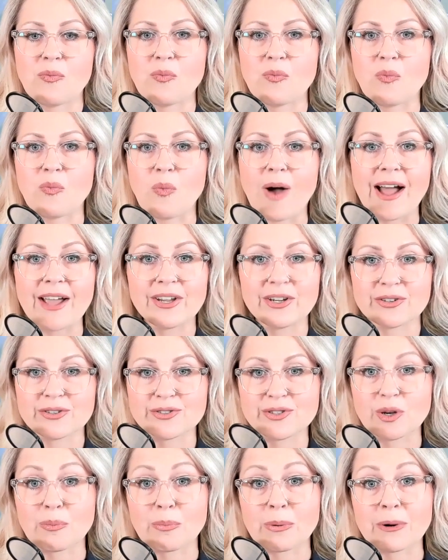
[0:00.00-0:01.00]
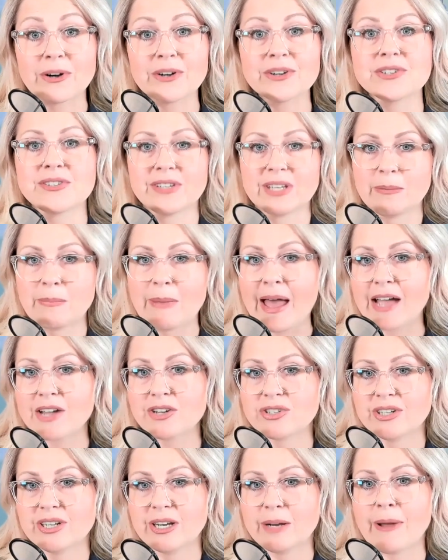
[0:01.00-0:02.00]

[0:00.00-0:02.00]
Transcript: why you're so personally passionate